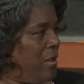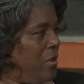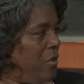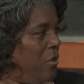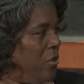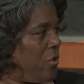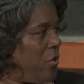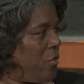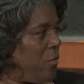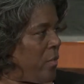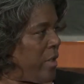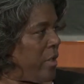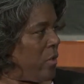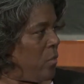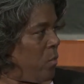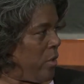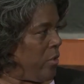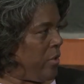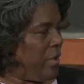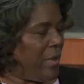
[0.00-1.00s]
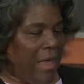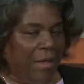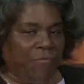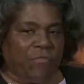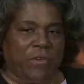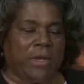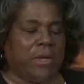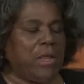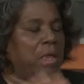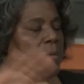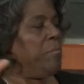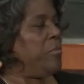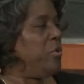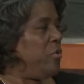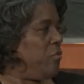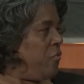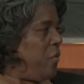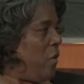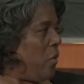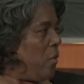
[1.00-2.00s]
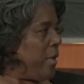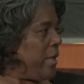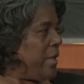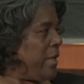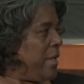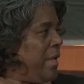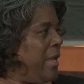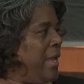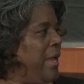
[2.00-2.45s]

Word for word: your career where you left it and move forward.